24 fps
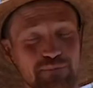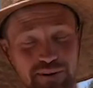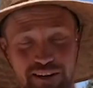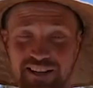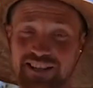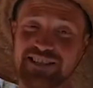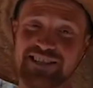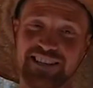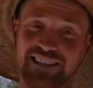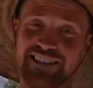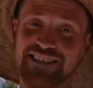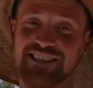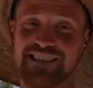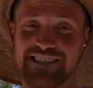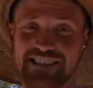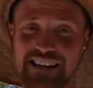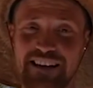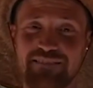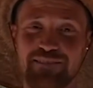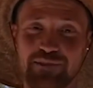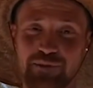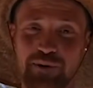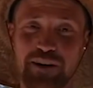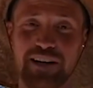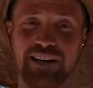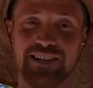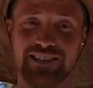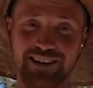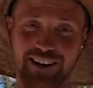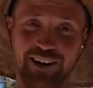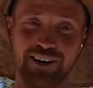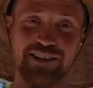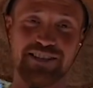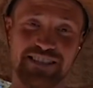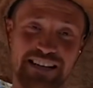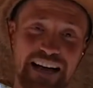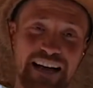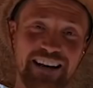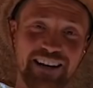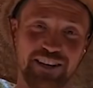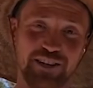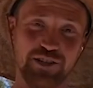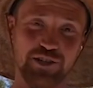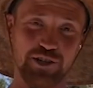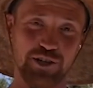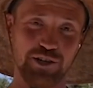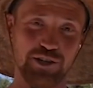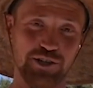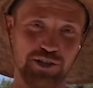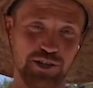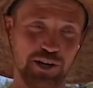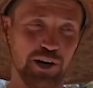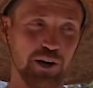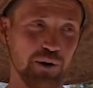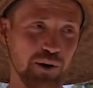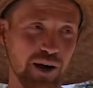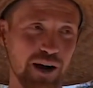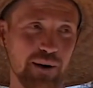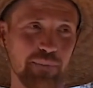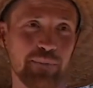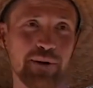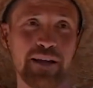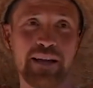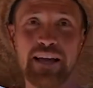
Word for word: But in six to seven weeks, our siding should show up.